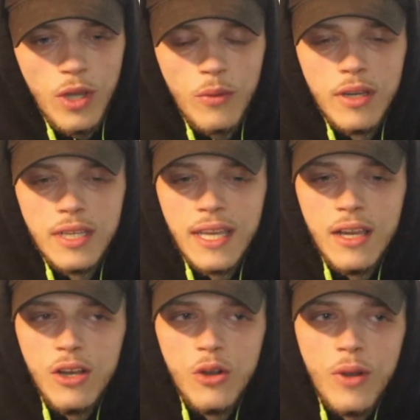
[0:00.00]
Wack
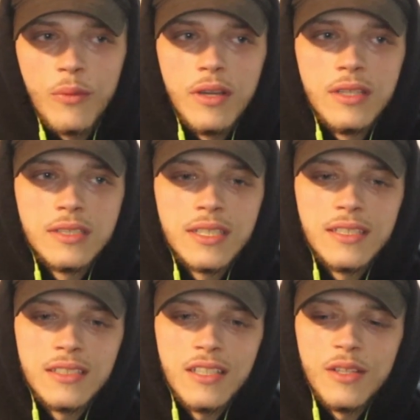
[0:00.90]
100. Oh, Wack 100's
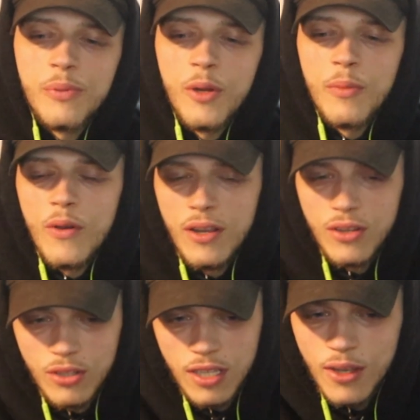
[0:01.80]
getting his promo
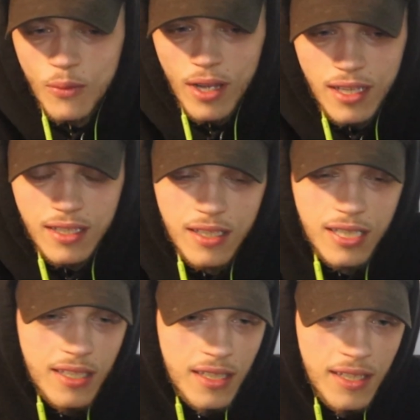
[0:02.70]
out. Okay, Wack.
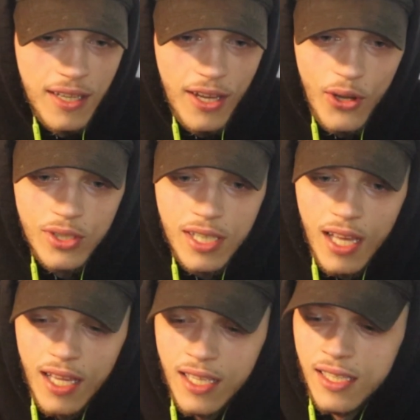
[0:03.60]

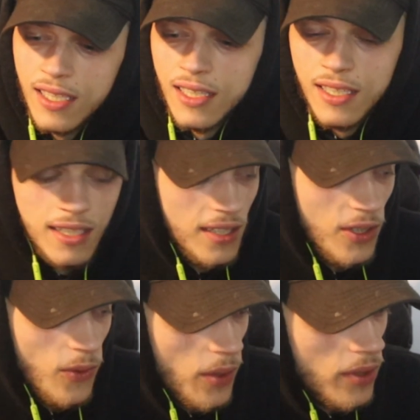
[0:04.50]
Okay.
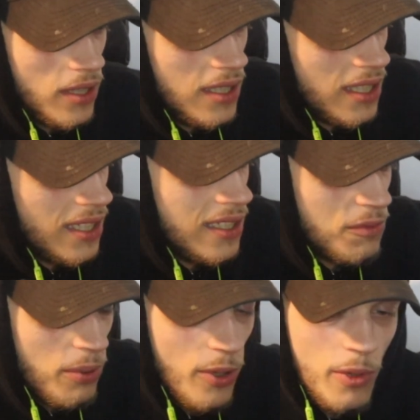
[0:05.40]
Wack 100
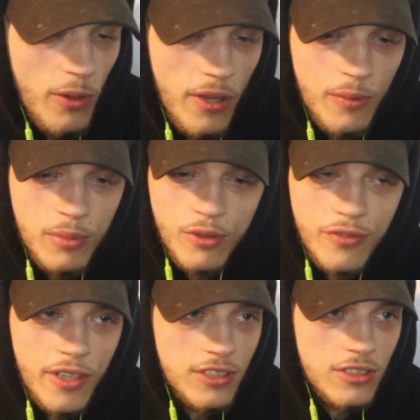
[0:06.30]
getting his promo out.
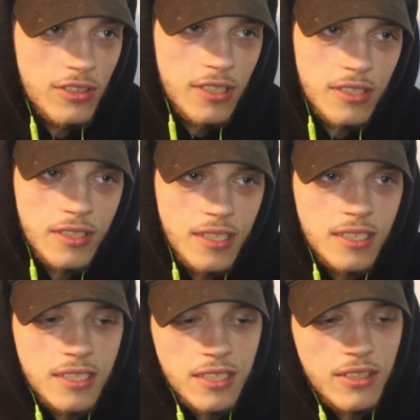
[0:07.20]
Blueface on there,
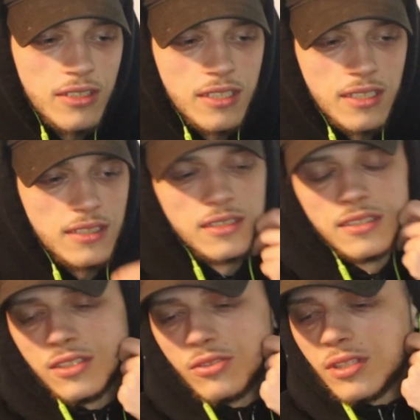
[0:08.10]
DDG on there.
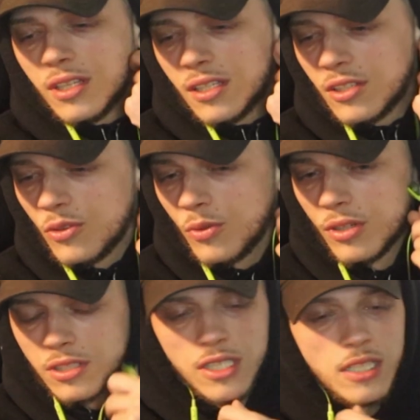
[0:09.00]
Okay, good
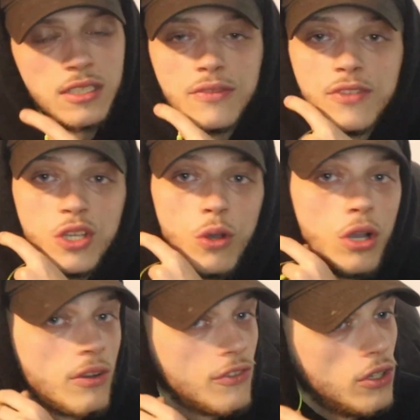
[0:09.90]
work. Shout out to the
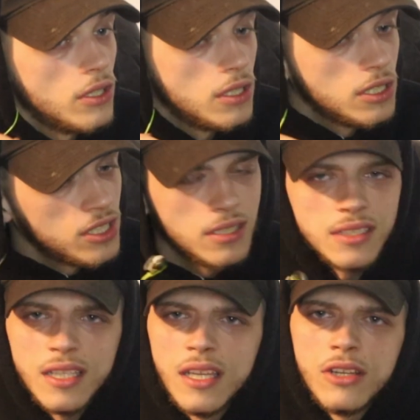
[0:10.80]
videographer on this.
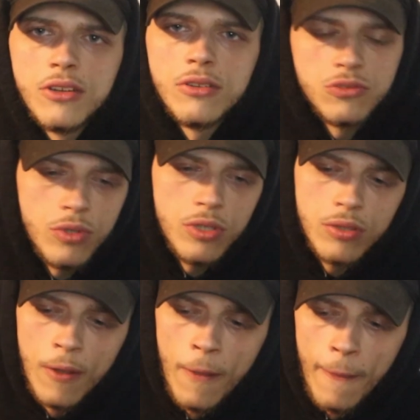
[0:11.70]
Shout out to the editor as
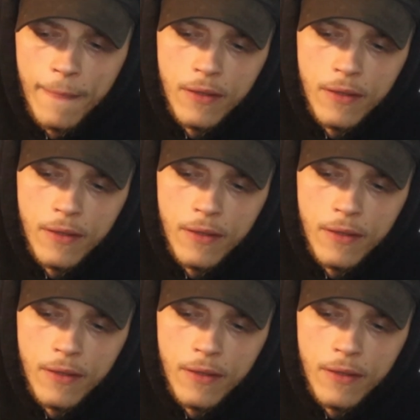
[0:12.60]
well.